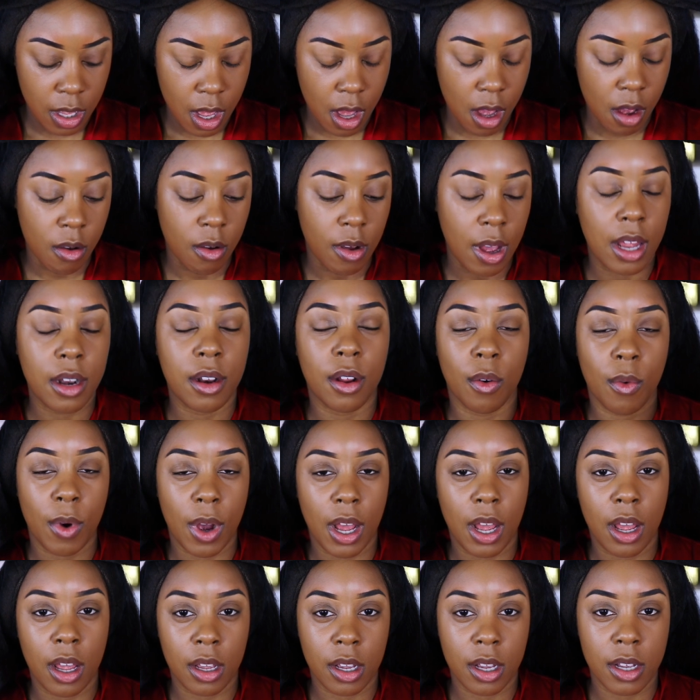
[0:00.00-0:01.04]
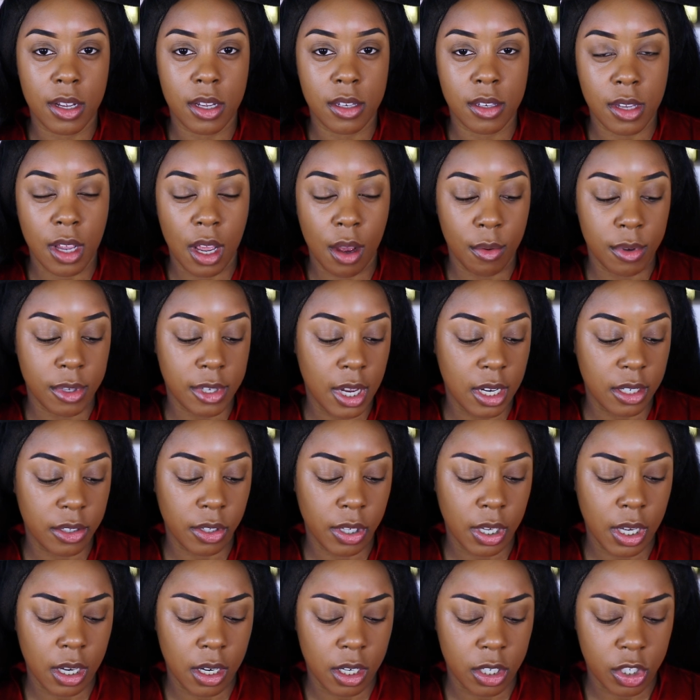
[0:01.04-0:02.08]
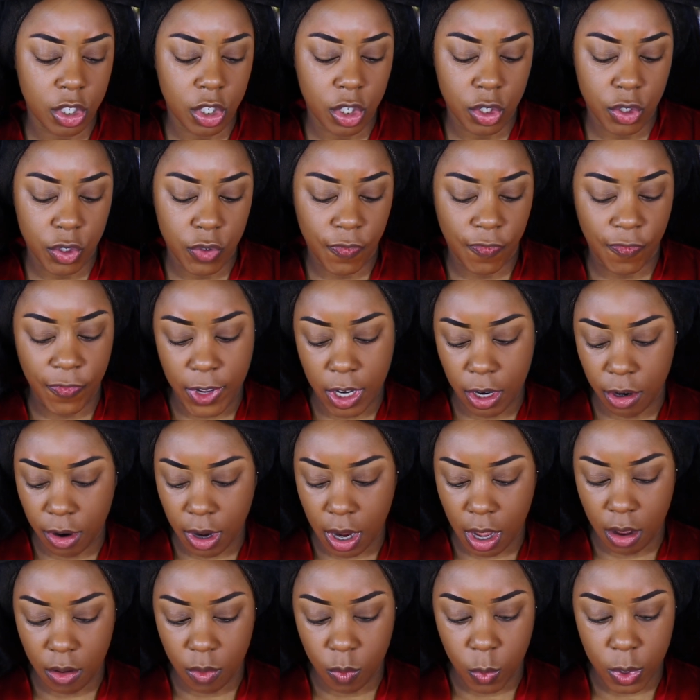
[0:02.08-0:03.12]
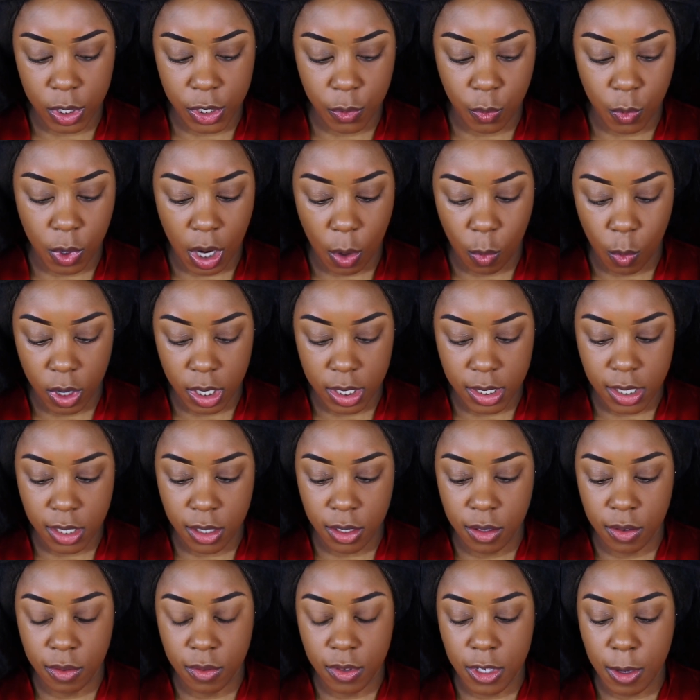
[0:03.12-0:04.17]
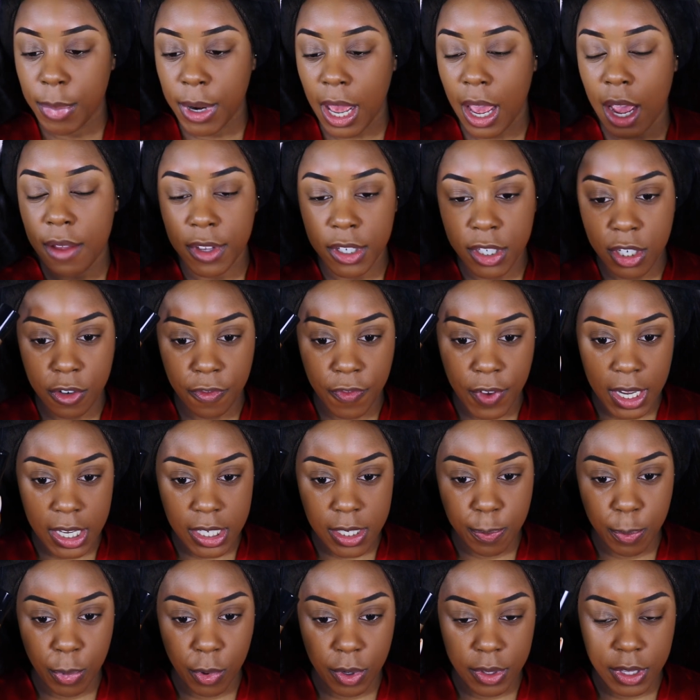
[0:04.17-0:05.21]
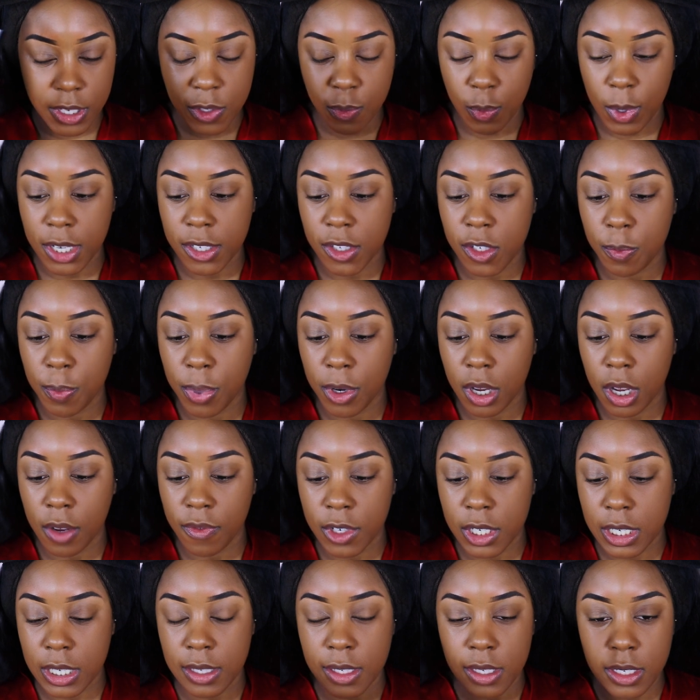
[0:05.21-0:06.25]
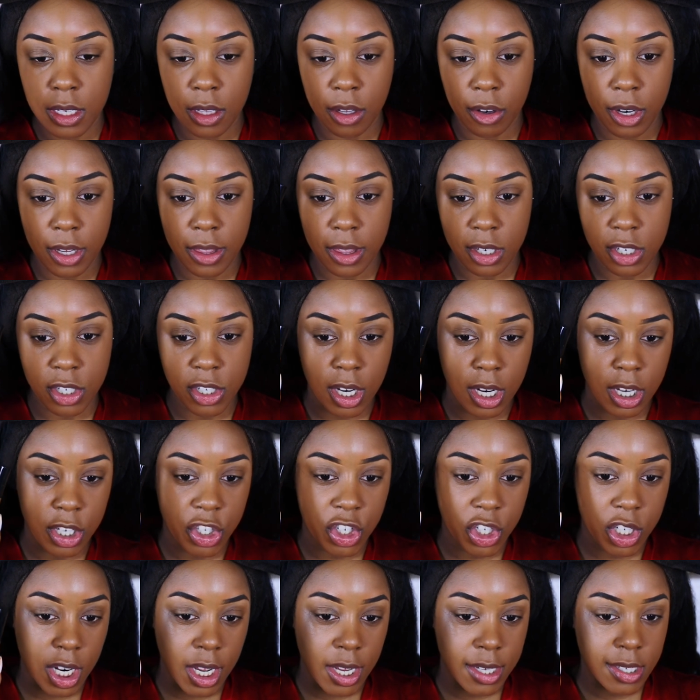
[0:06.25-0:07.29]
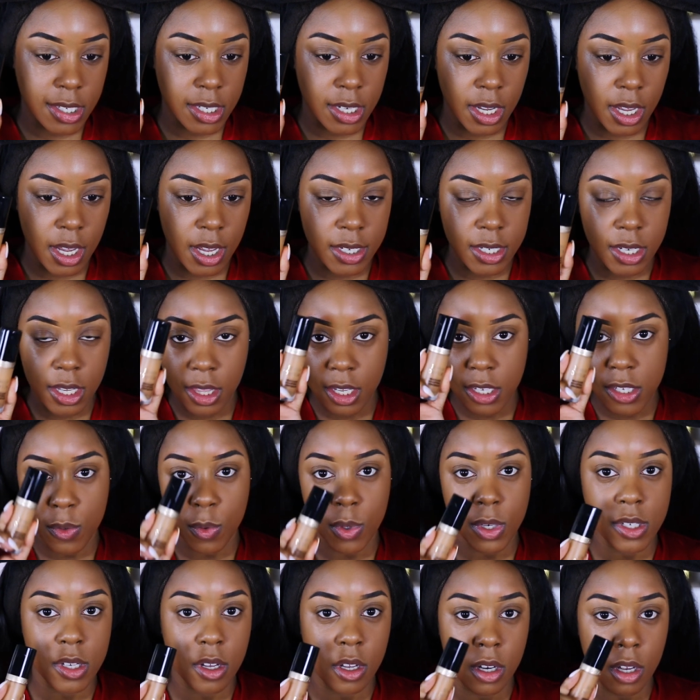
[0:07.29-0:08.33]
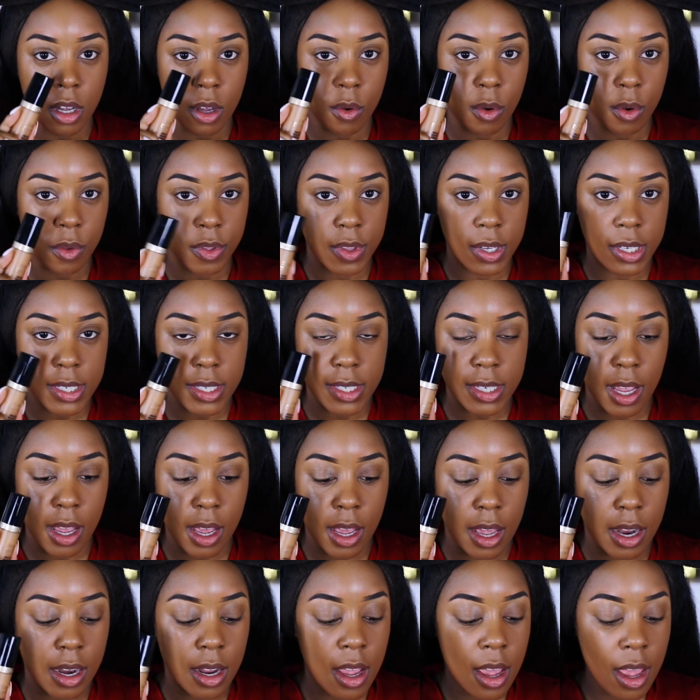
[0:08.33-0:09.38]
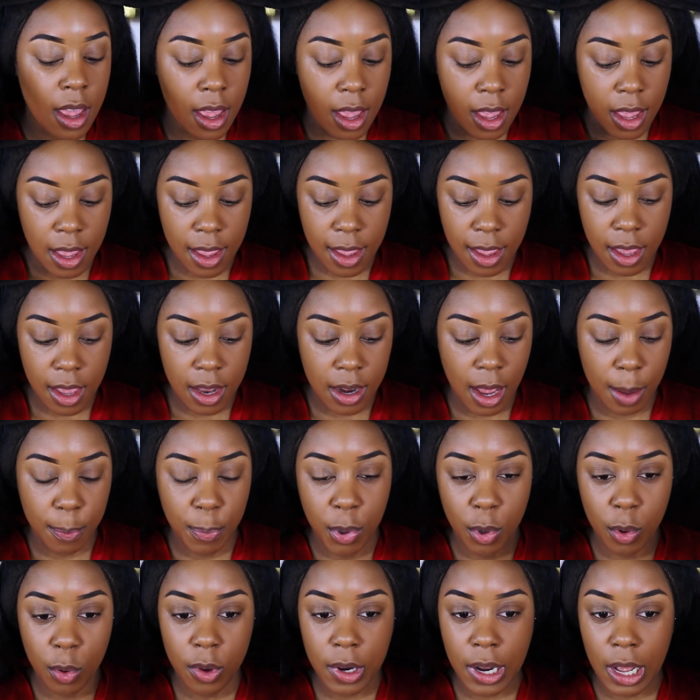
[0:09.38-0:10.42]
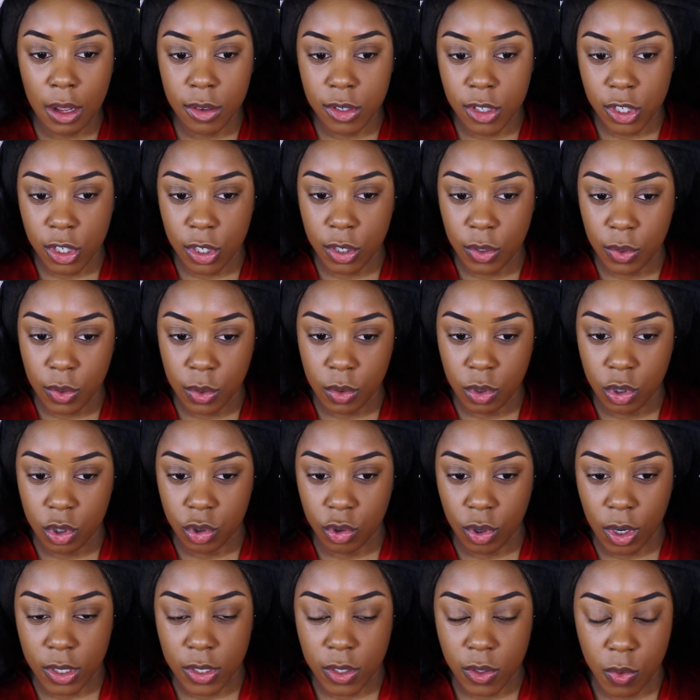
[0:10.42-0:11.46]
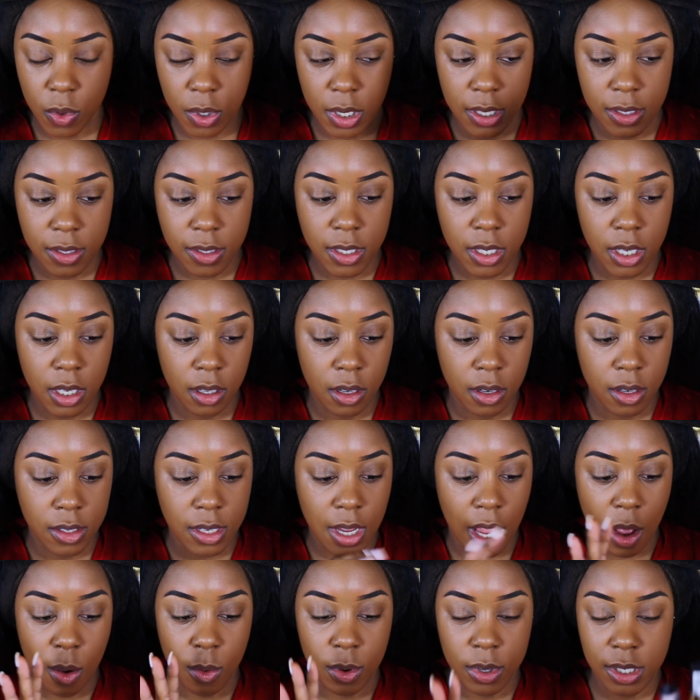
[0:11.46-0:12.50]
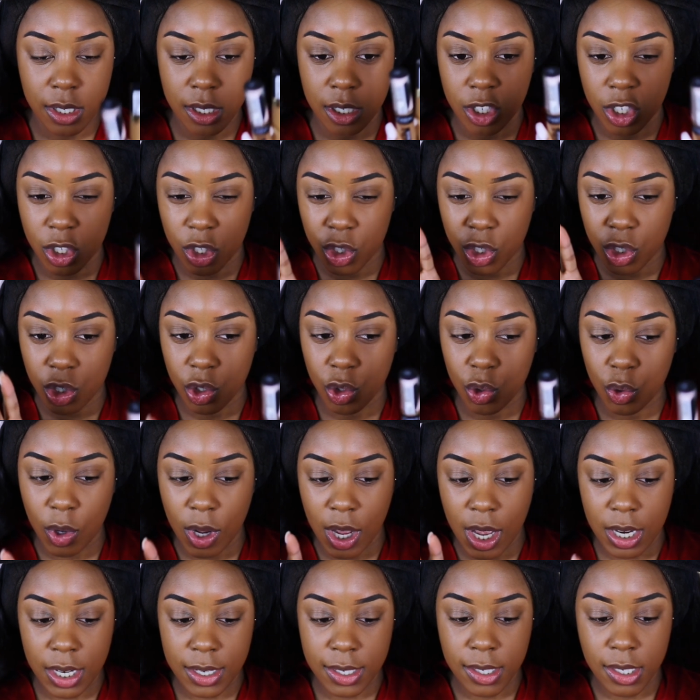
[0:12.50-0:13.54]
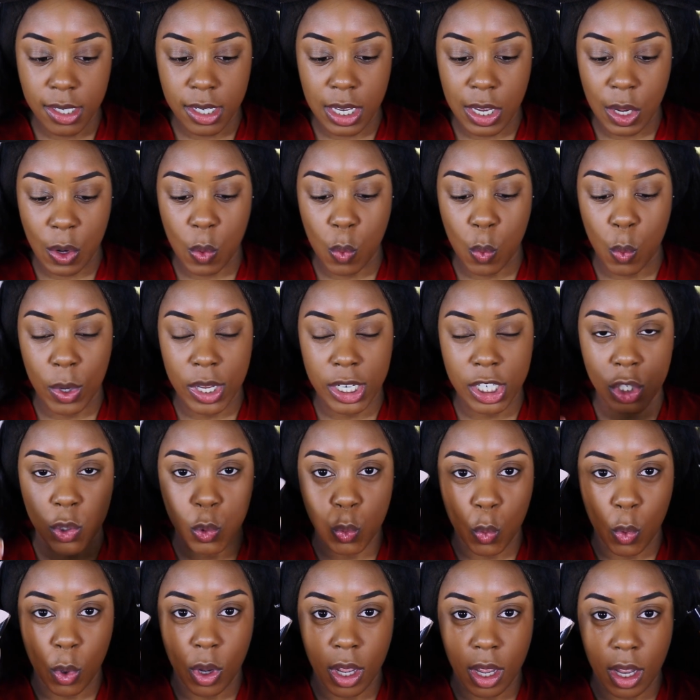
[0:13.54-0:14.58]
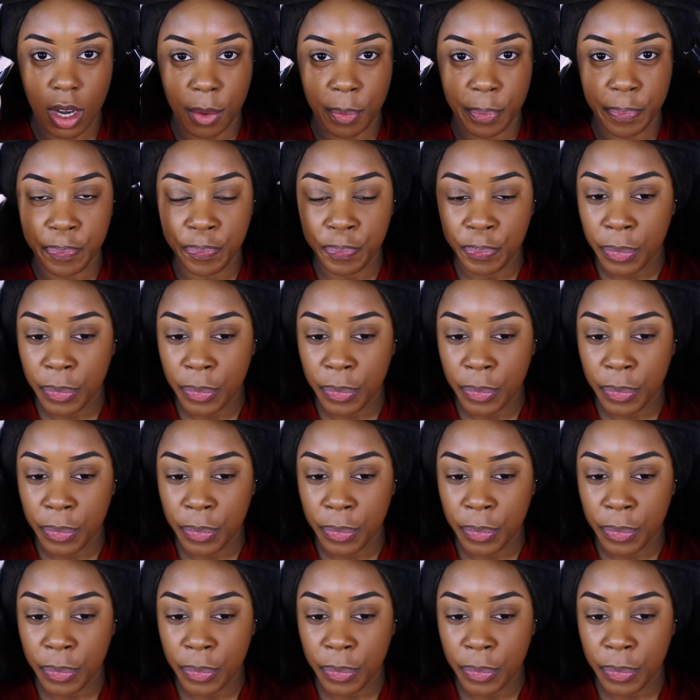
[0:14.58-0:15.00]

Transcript: oh i know why because i was actually gonna figure out which one I wanted to use. But I have the Too Faced Born This Way Super Coverage Concealer in the shade Chestnut. This one is going to go on this side. And I pulled out two drugstore concealers. I was trying to see which one